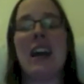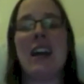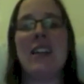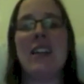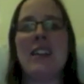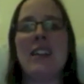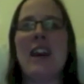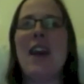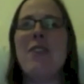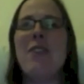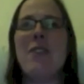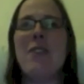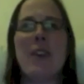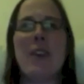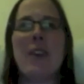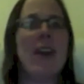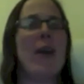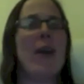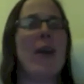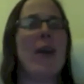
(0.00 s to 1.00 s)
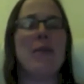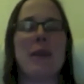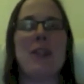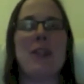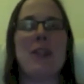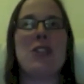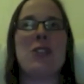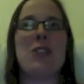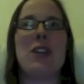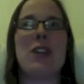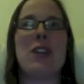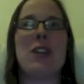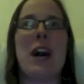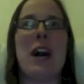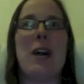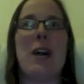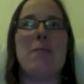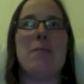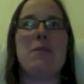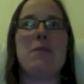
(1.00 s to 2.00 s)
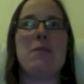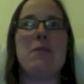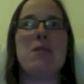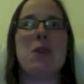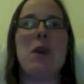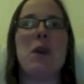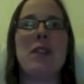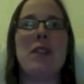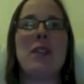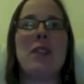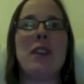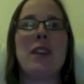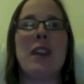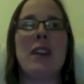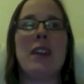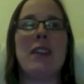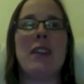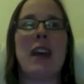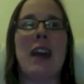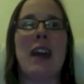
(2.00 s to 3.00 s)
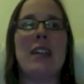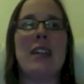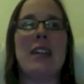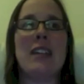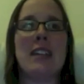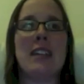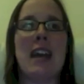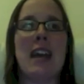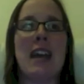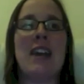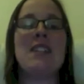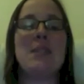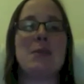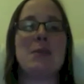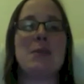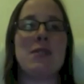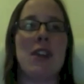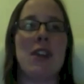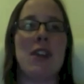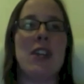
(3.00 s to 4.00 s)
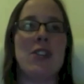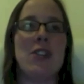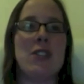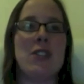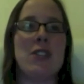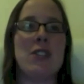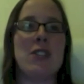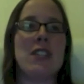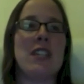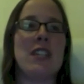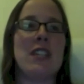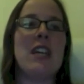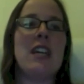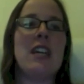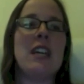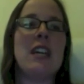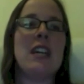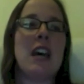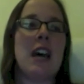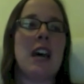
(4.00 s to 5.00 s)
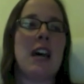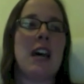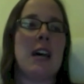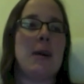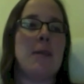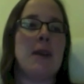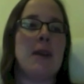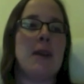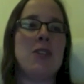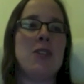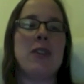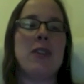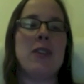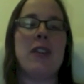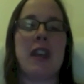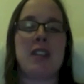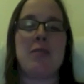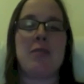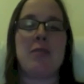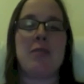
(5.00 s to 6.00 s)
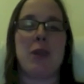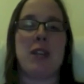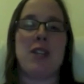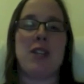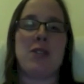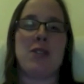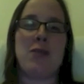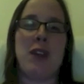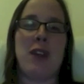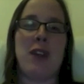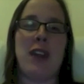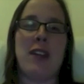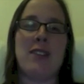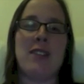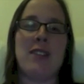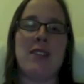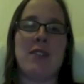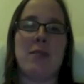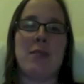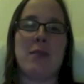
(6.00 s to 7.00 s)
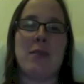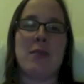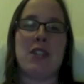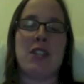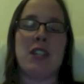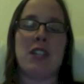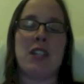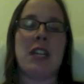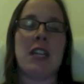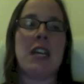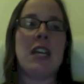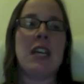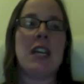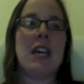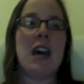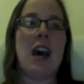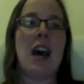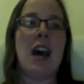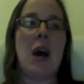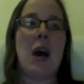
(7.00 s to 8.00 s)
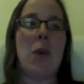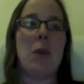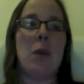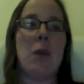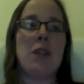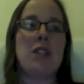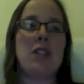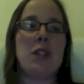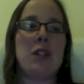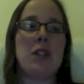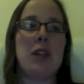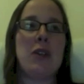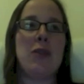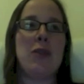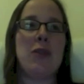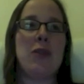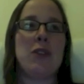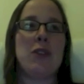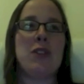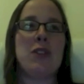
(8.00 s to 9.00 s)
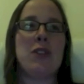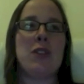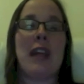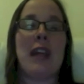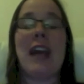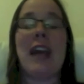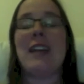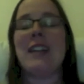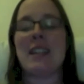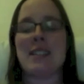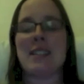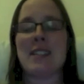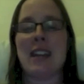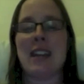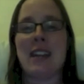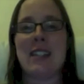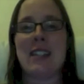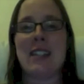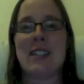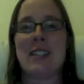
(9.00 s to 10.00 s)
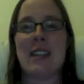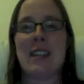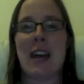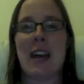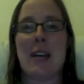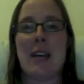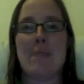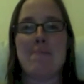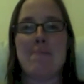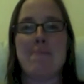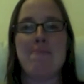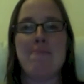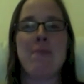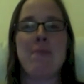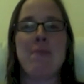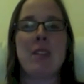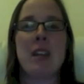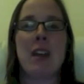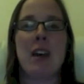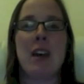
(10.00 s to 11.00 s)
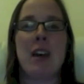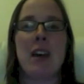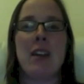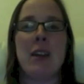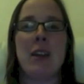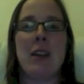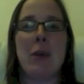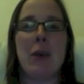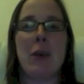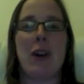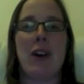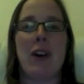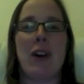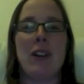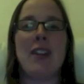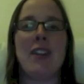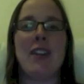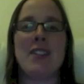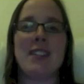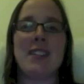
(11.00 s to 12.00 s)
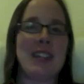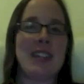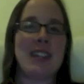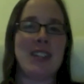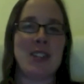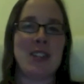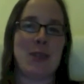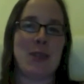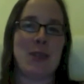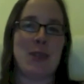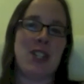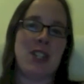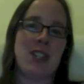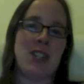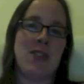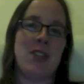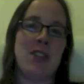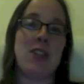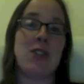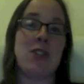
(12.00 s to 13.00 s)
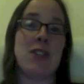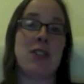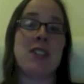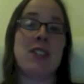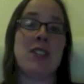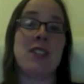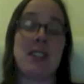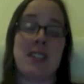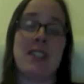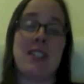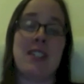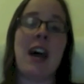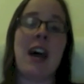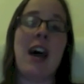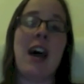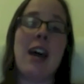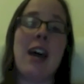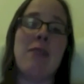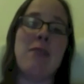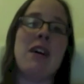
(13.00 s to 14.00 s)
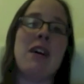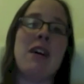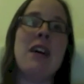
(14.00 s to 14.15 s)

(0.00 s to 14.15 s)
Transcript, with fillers: they are very complementary. Um, so one thing that NASA was very interested um, during the exploration phase of the mission uh, was to look for certain landing sites. Um, uh, they were called constellation regions of interest because at the time,